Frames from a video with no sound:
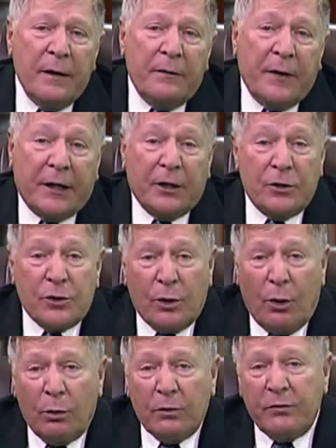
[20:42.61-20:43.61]
They
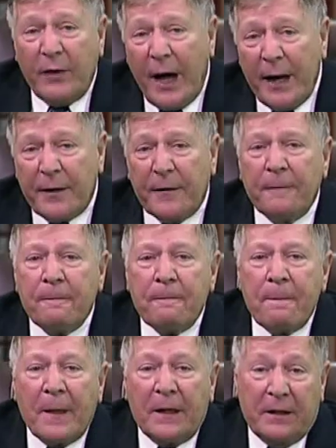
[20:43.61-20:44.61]
controlled fire,
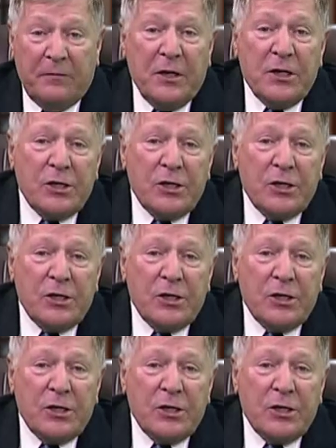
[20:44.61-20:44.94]
lived in